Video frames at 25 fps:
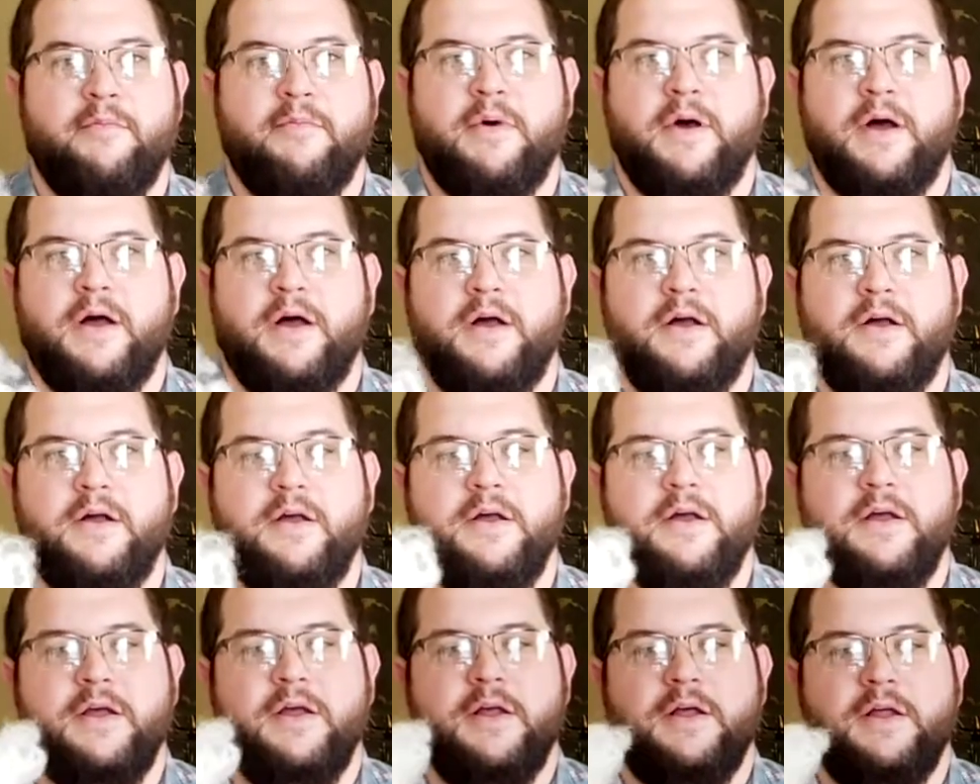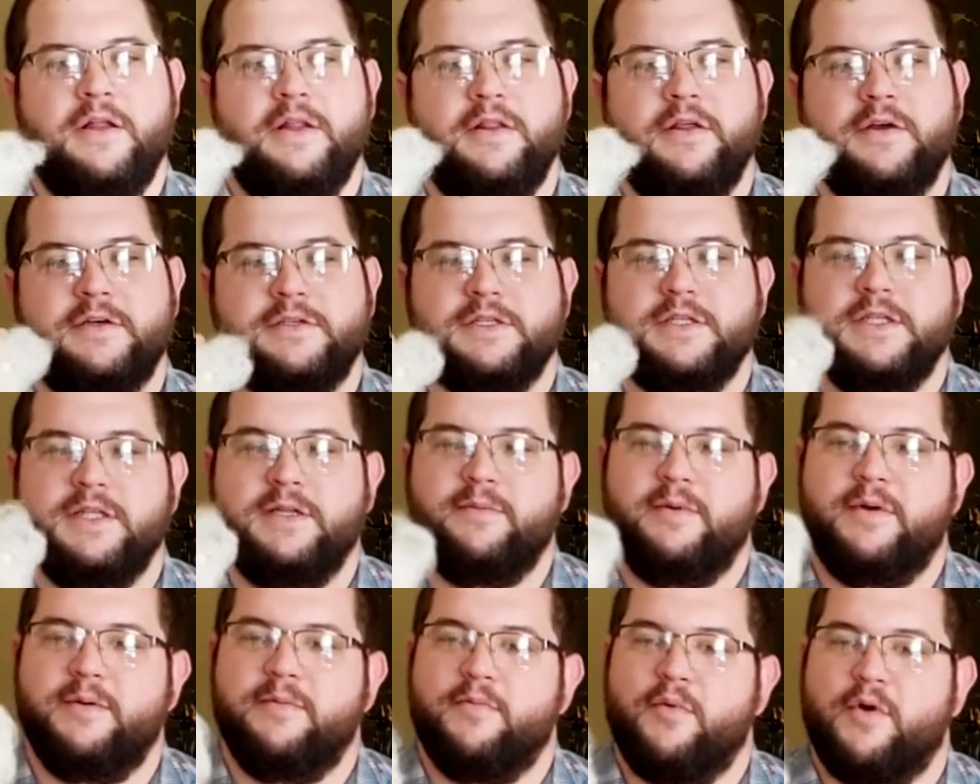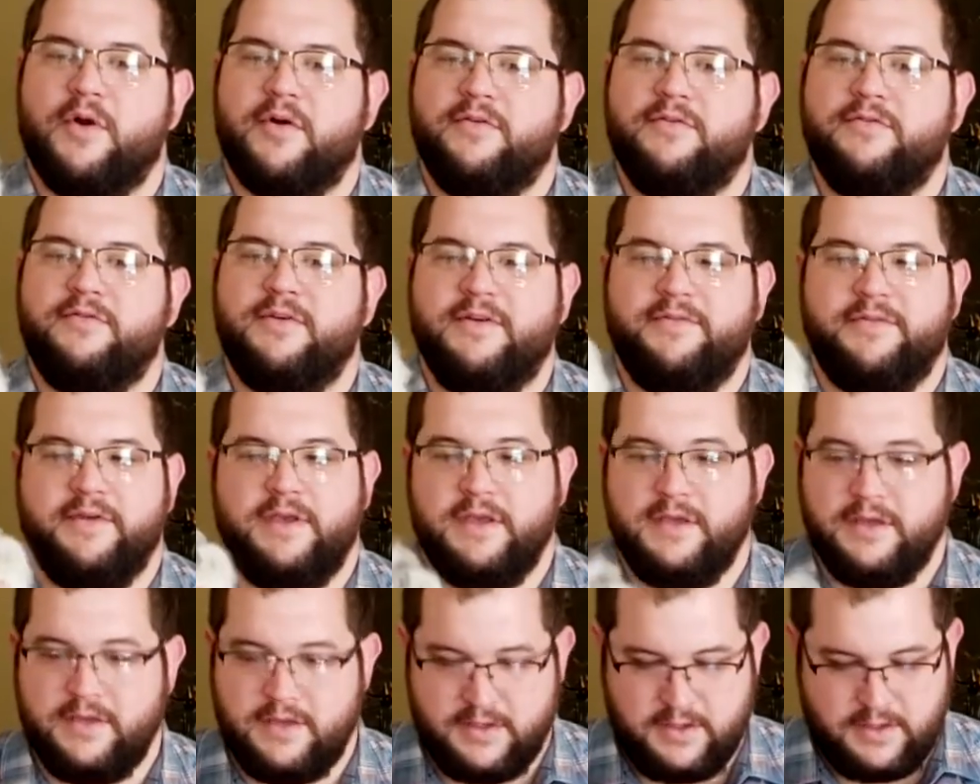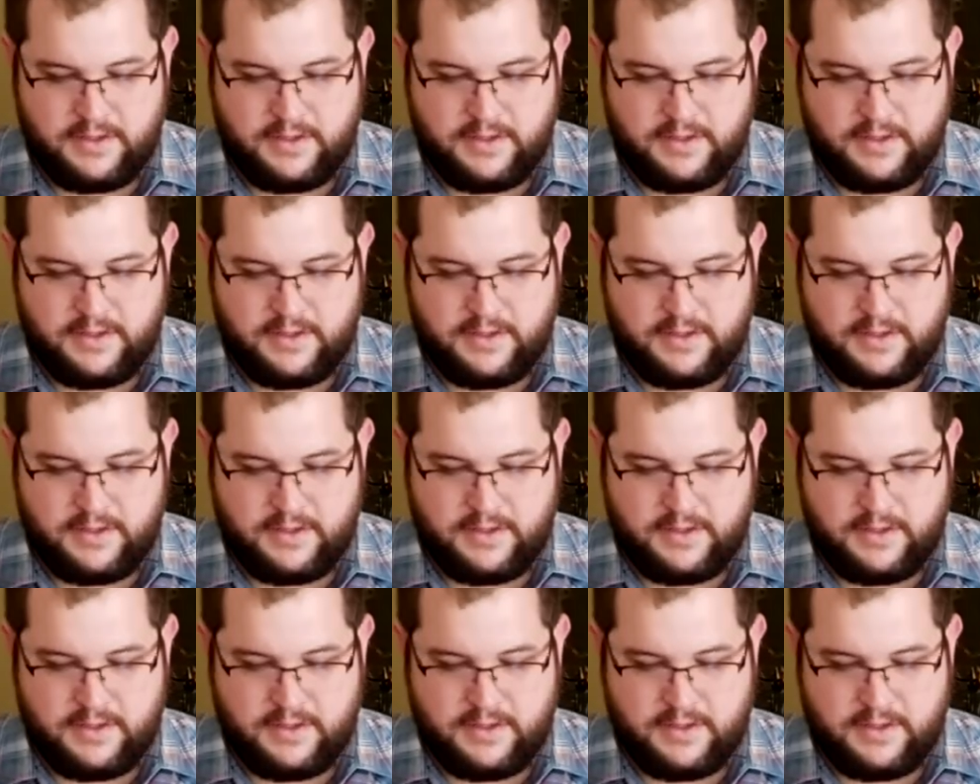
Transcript: ball. Looks a little bit more fluffy.